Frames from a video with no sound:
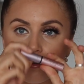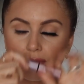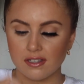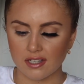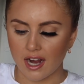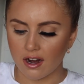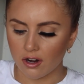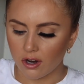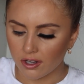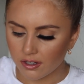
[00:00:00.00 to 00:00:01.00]
some mascara
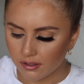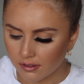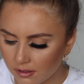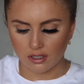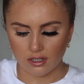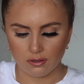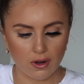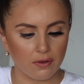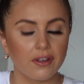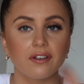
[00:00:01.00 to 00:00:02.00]
on. Oh,
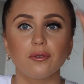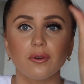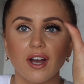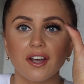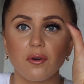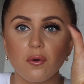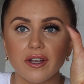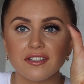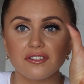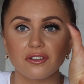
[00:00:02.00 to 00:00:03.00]
why do I
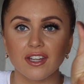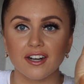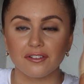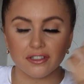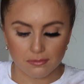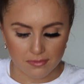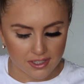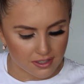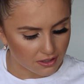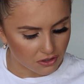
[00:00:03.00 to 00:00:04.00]
always do that? I always
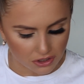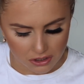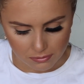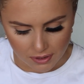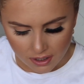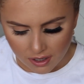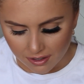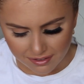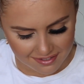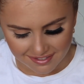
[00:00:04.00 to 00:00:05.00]
miss the tube.
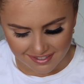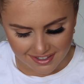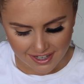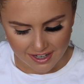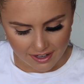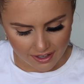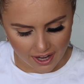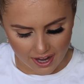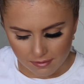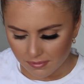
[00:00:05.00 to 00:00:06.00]

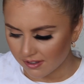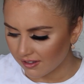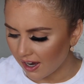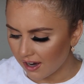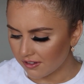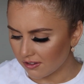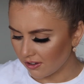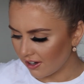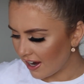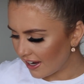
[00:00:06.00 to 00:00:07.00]
Okay, mascara's
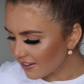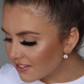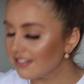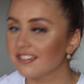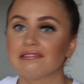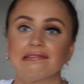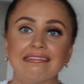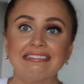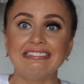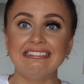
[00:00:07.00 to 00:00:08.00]
on, guys.
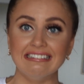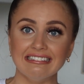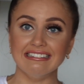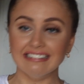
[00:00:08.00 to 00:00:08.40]
Woo!